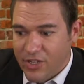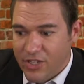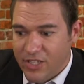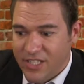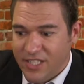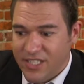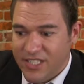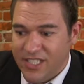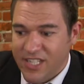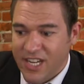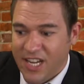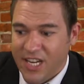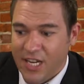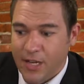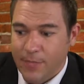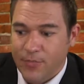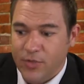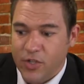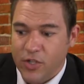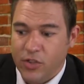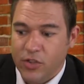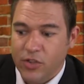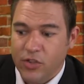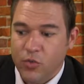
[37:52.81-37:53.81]
It can take up
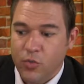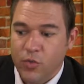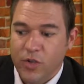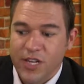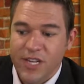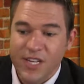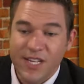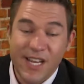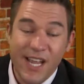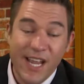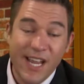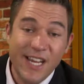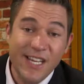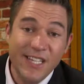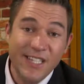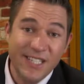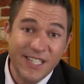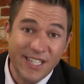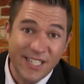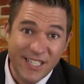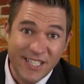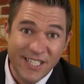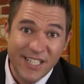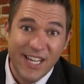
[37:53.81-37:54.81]
to 3 days
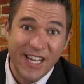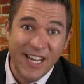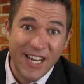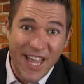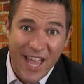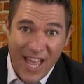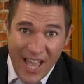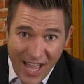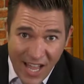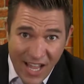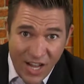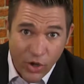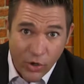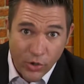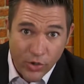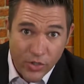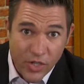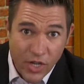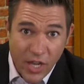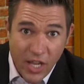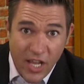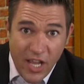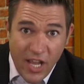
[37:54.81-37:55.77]
to dig out.